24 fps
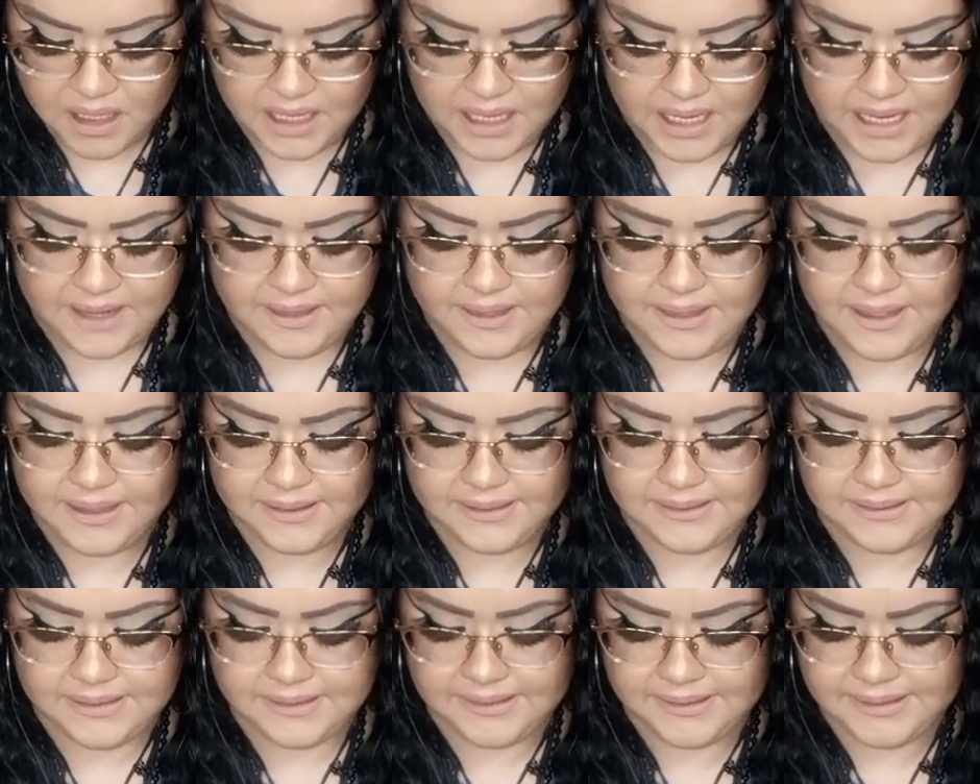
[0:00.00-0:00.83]
And
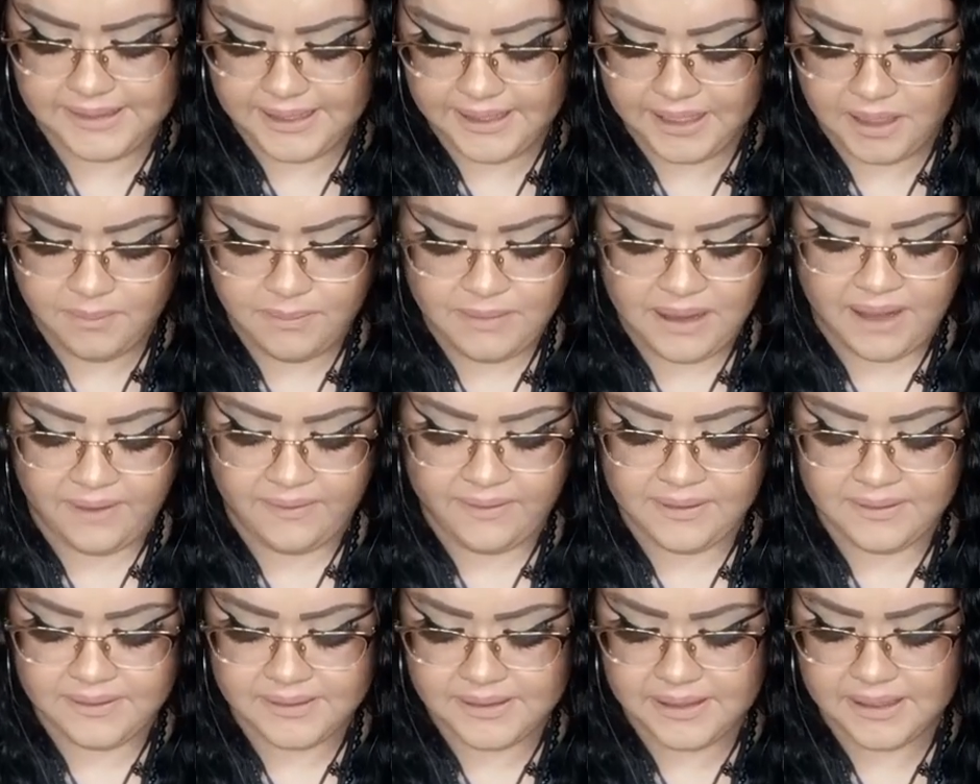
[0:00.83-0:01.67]
this is seeking
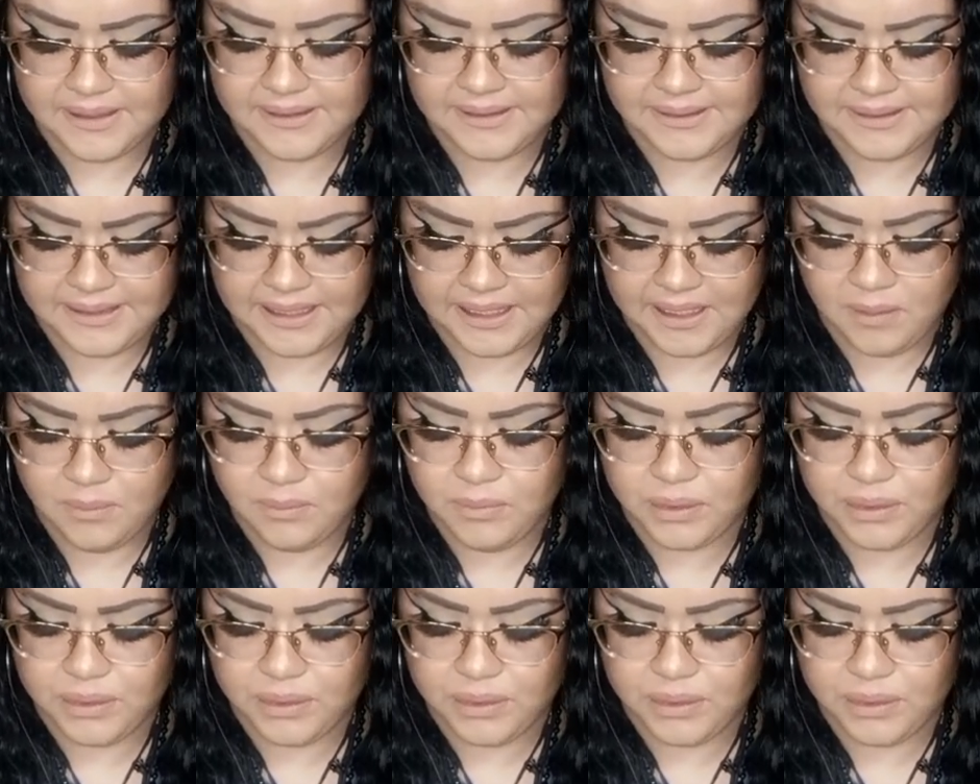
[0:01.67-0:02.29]
balance, seeing